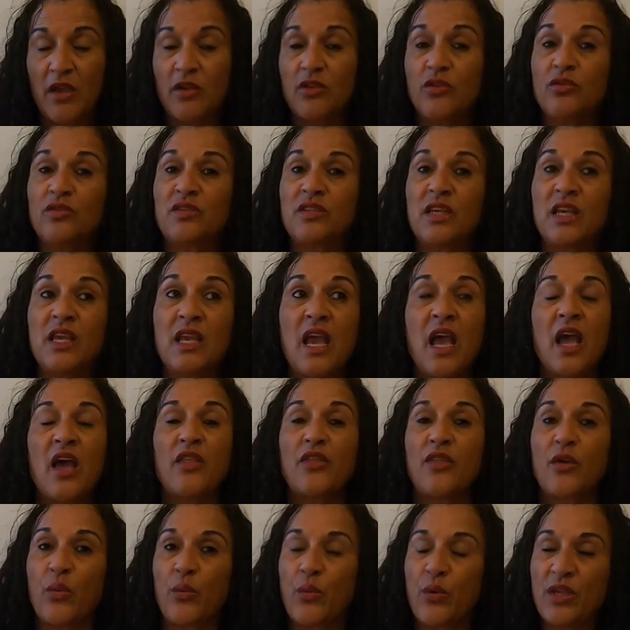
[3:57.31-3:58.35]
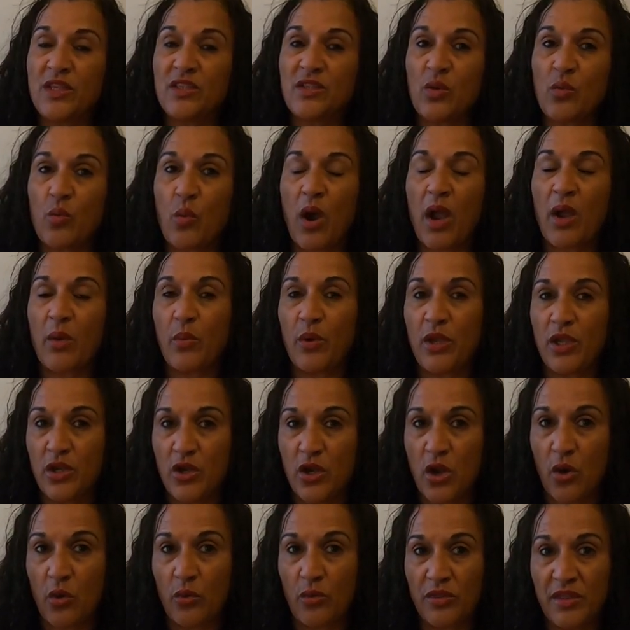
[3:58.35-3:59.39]
You see, the reason why we
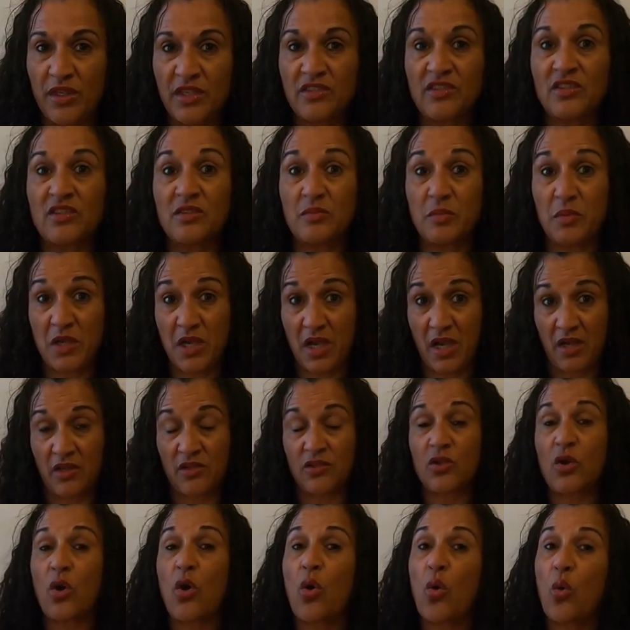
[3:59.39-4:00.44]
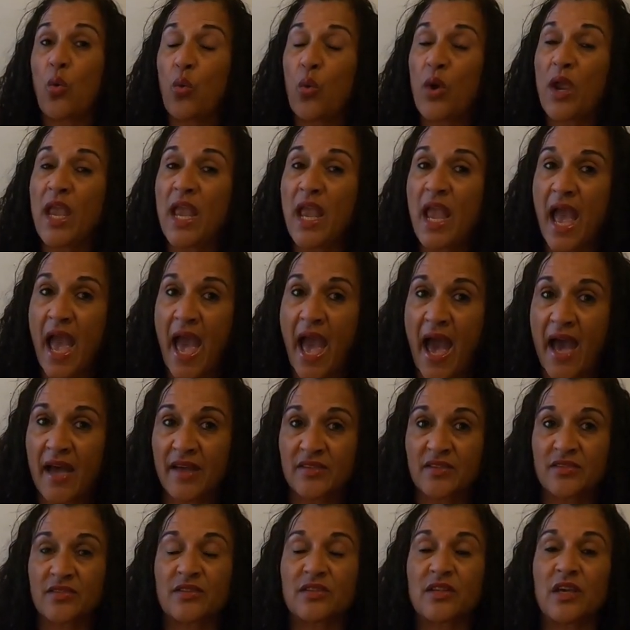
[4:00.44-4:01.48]
know this is because we
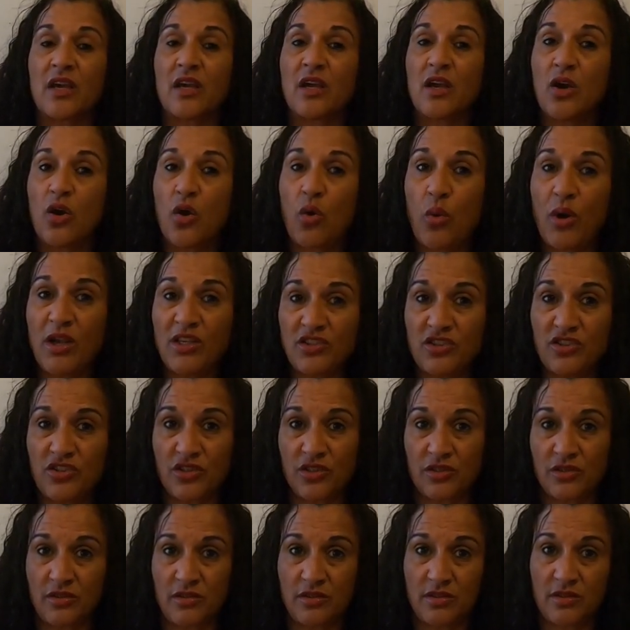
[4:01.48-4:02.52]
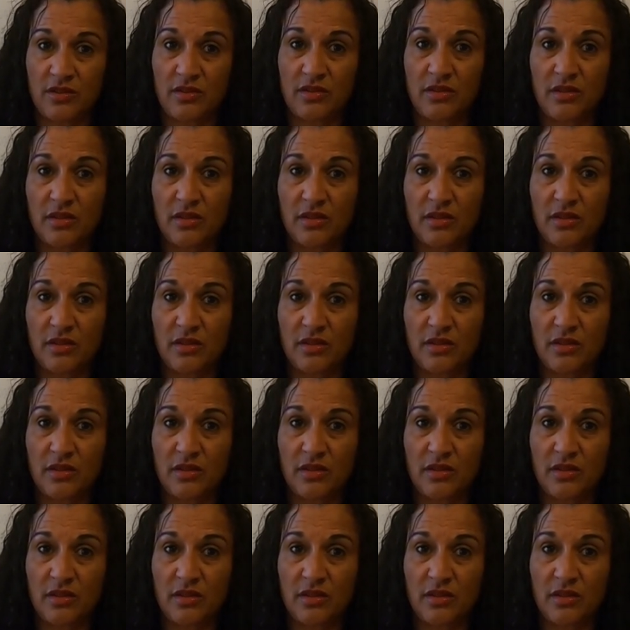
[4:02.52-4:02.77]
asked questions.